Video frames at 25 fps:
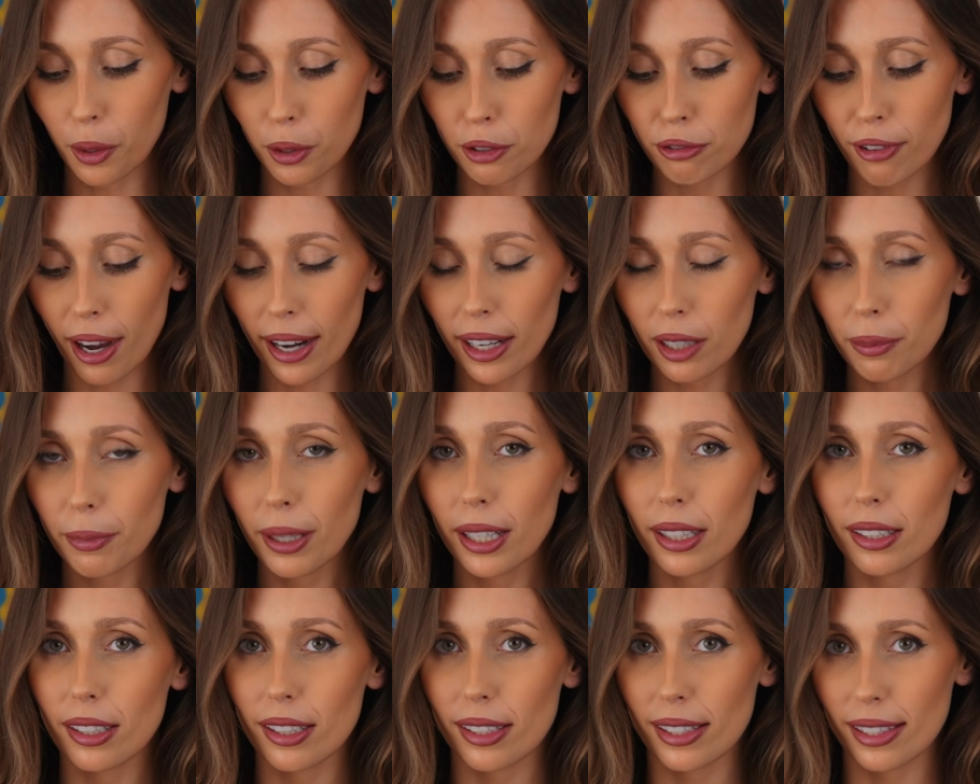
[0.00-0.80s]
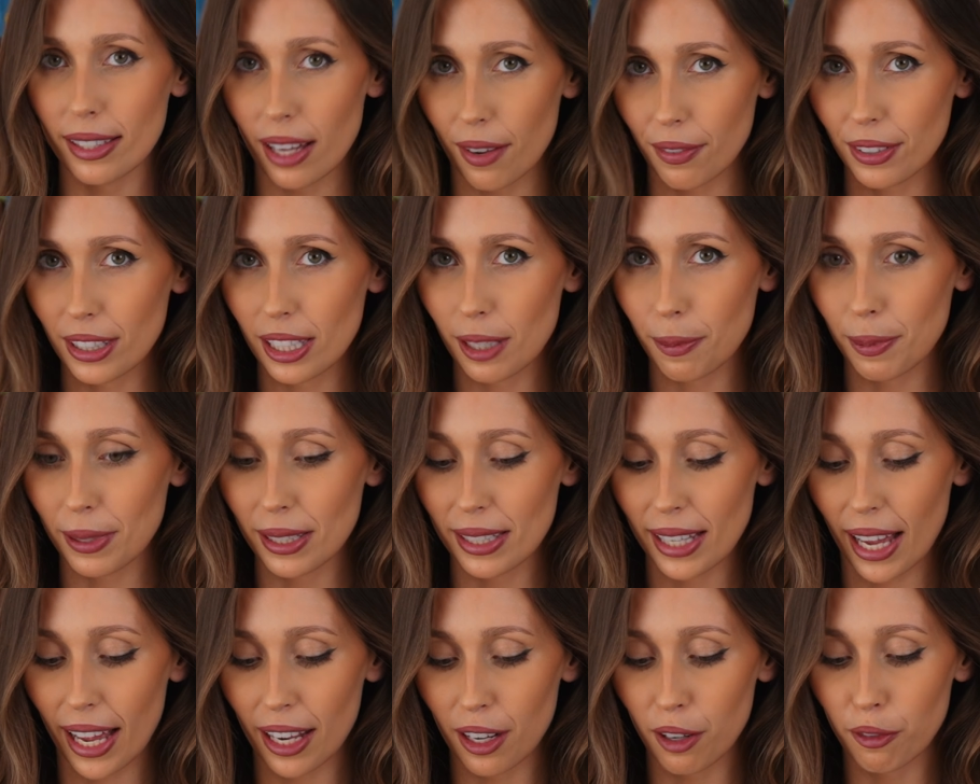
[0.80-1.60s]
would recommend
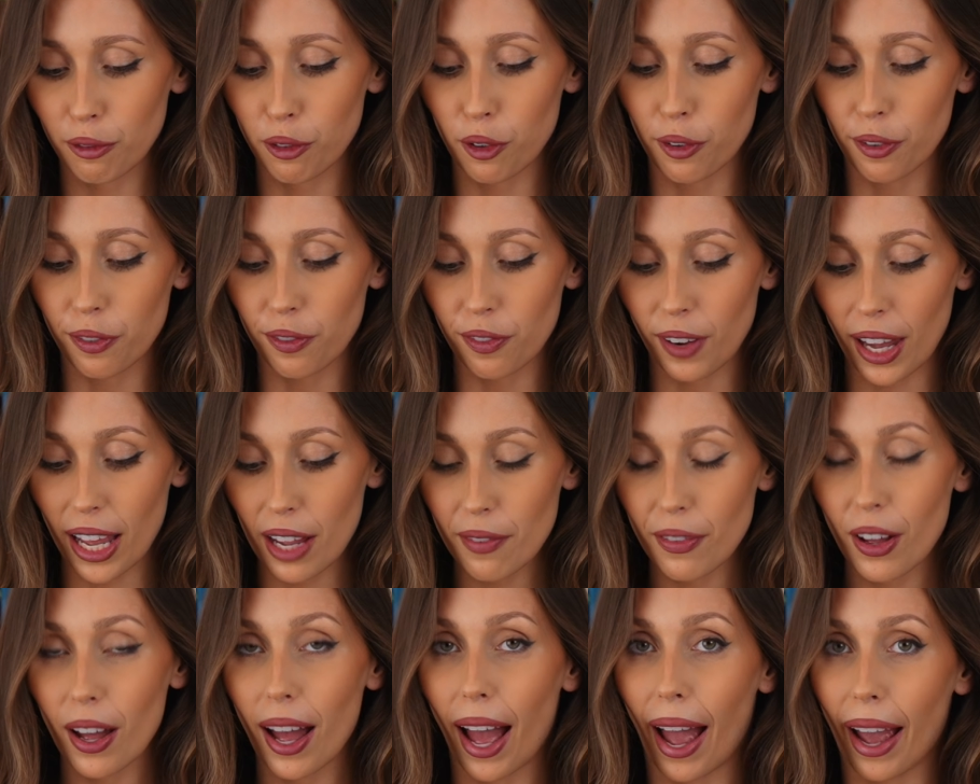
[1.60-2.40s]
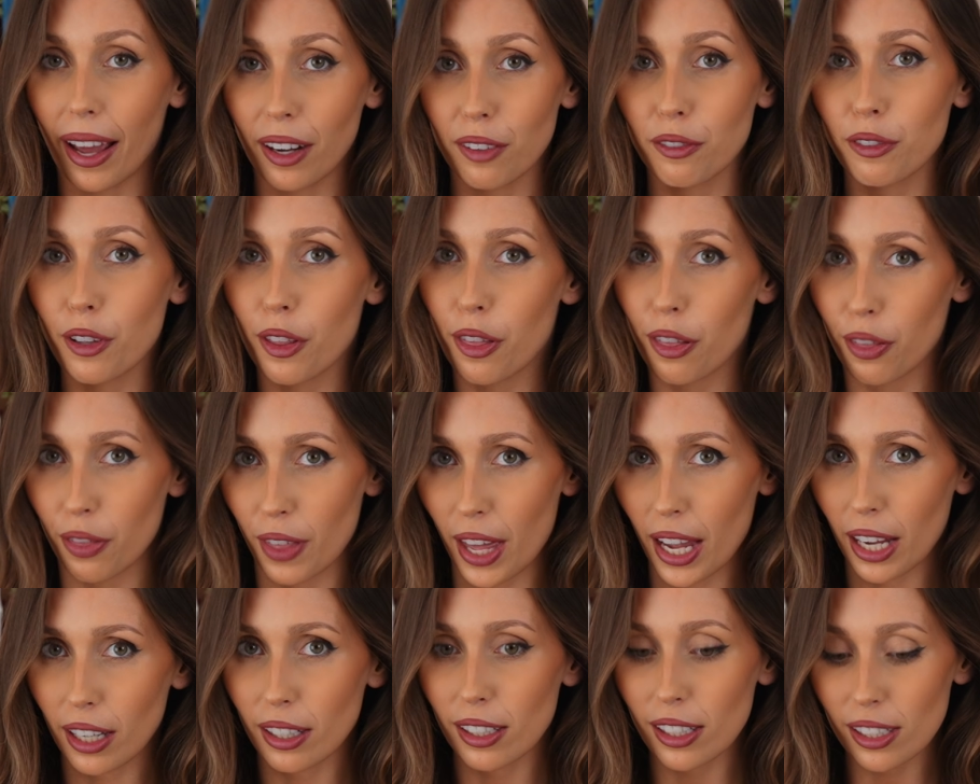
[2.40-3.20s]
70% for flavor and for
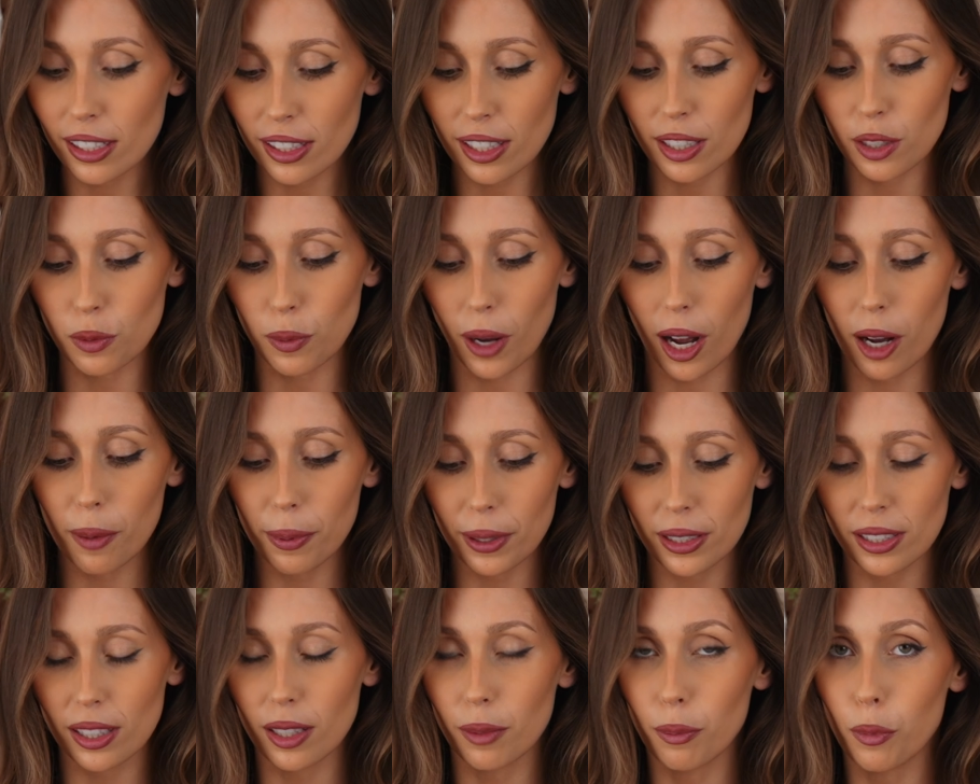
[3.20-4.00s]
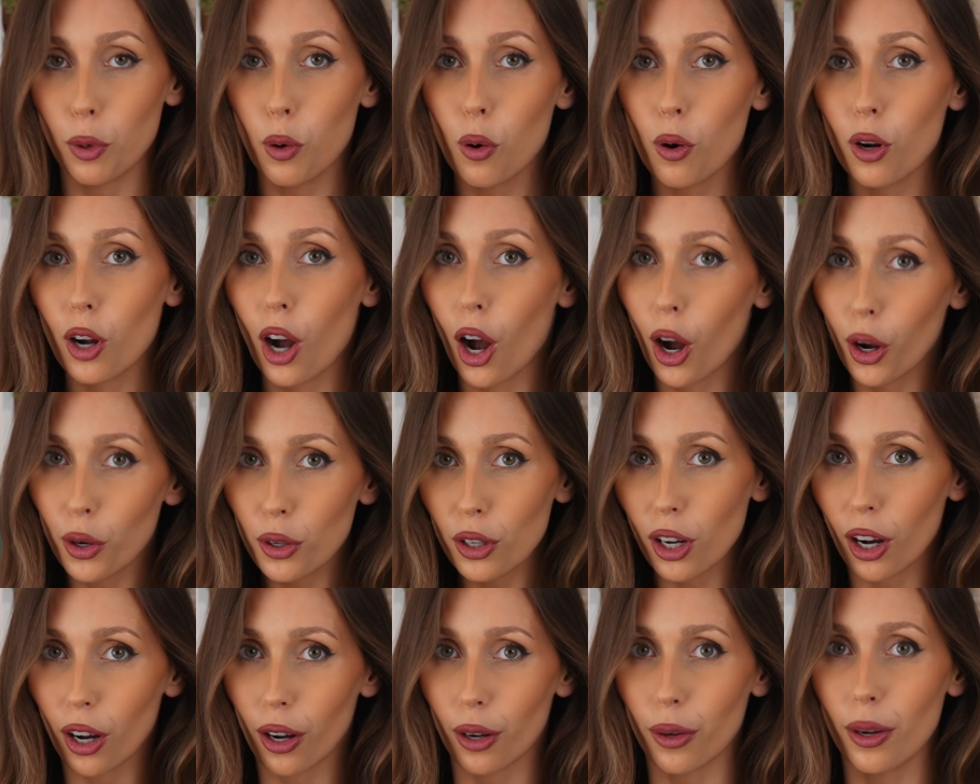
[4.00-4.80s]
thickness as well, because the more
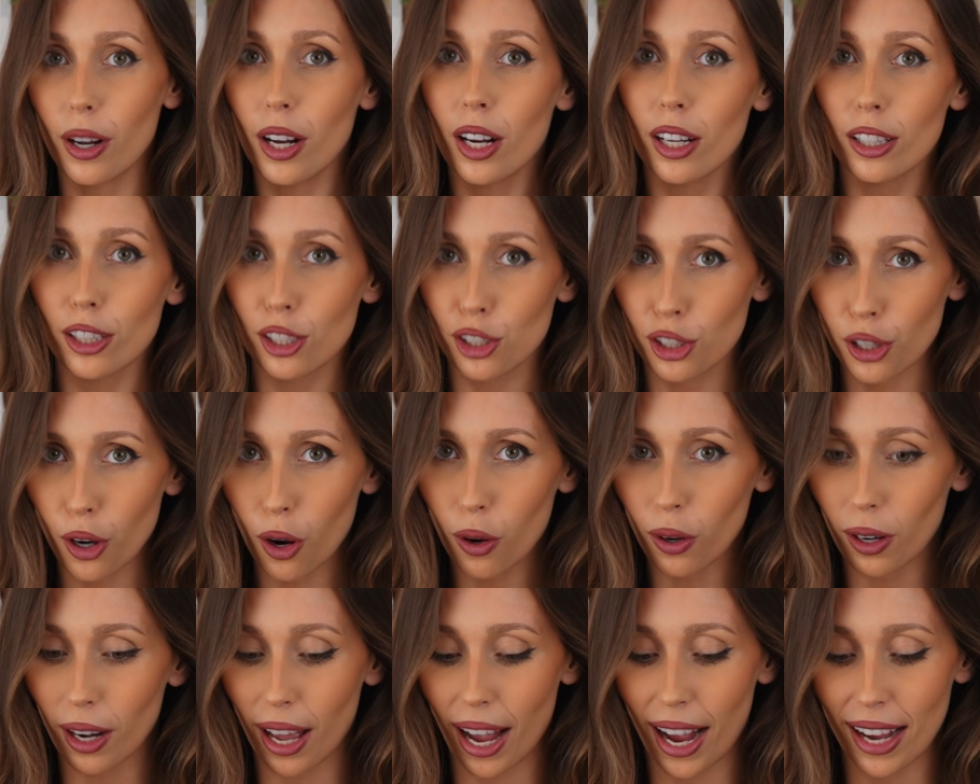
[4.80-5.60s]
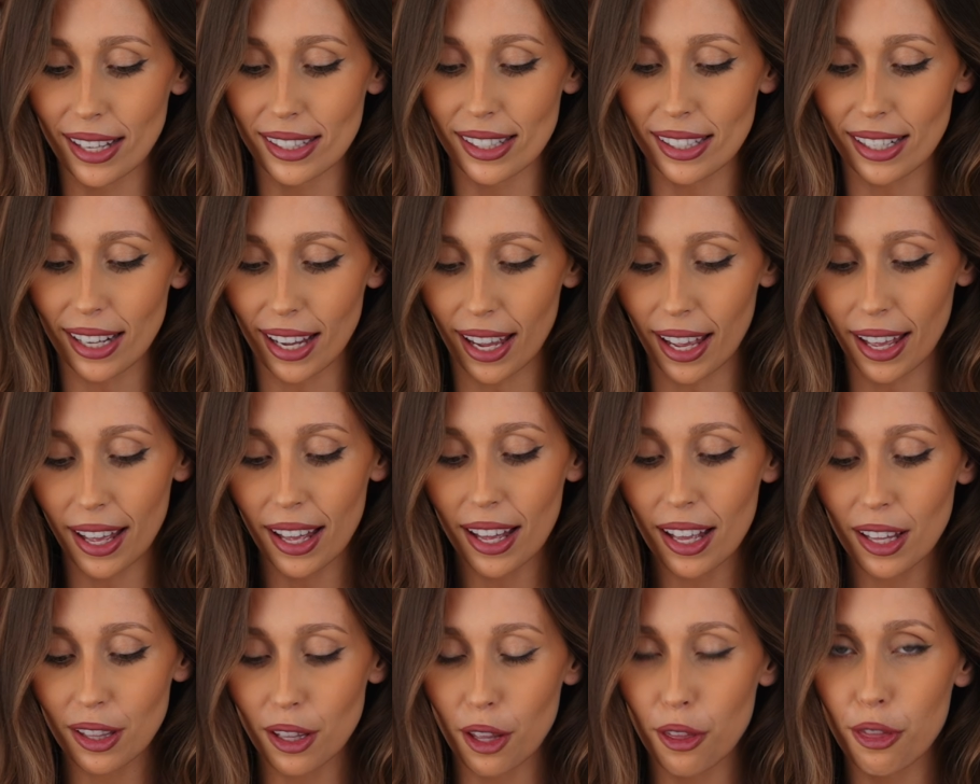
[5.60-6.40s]
cocoa the chocolate has in it,
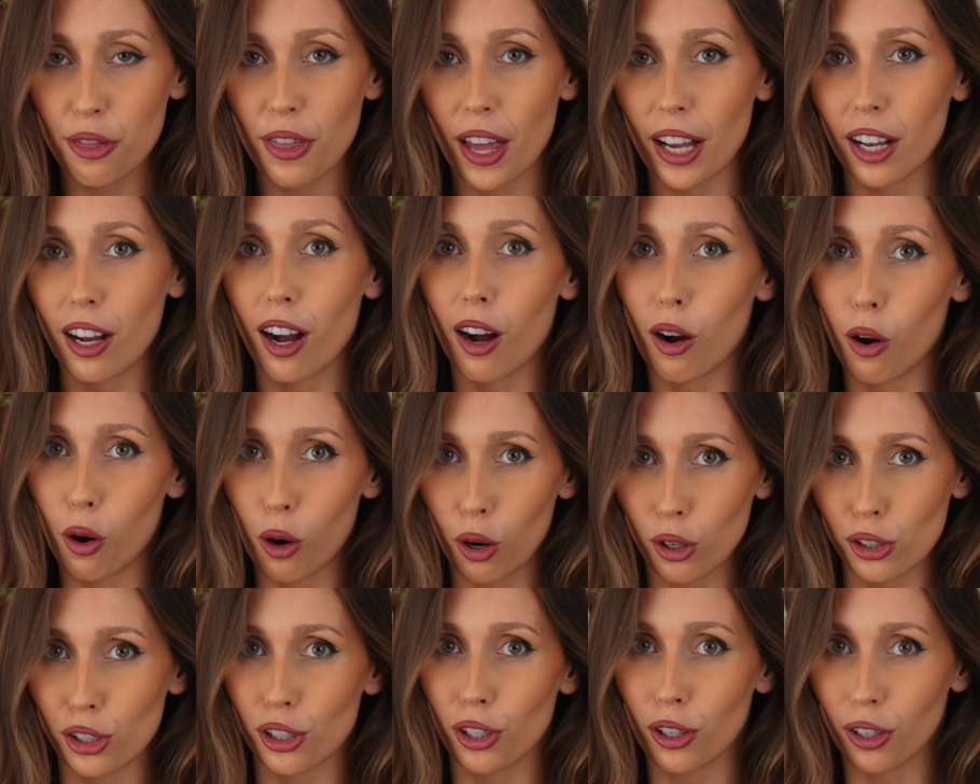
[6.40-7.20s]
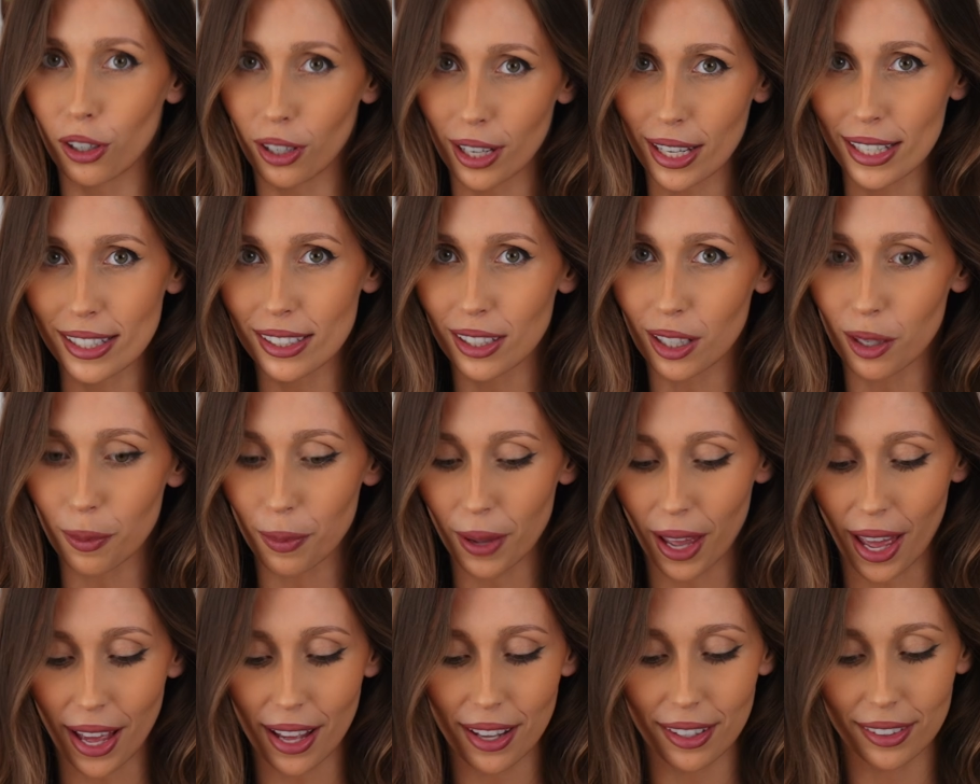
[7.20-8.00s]
the thicker our hot chocolate is gonna
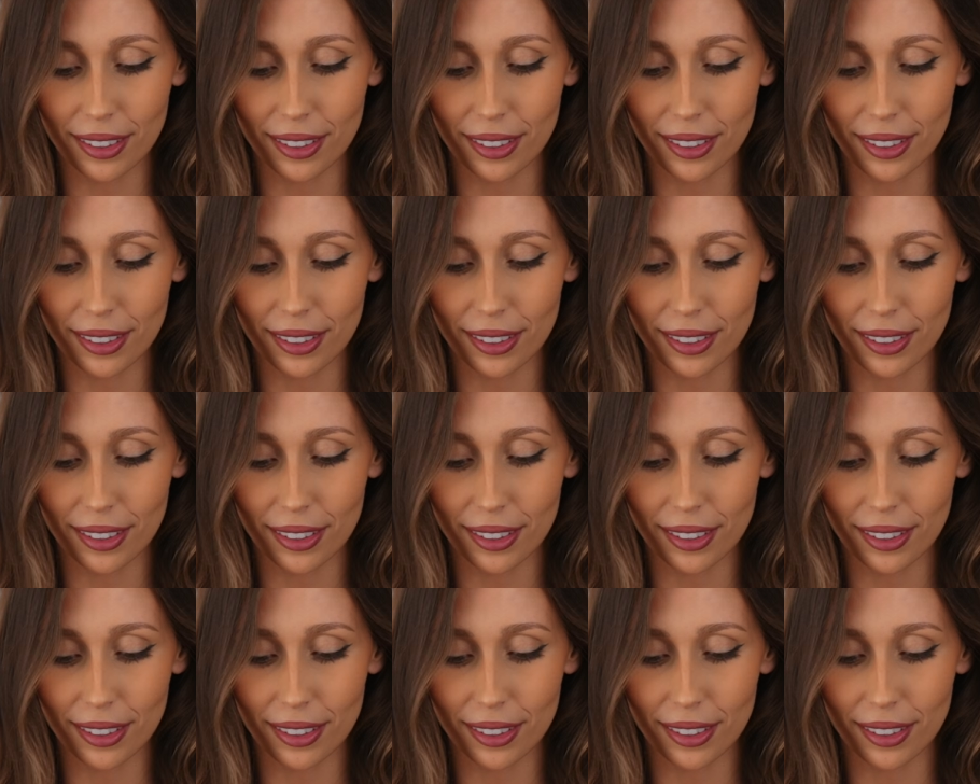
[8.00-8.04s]
be.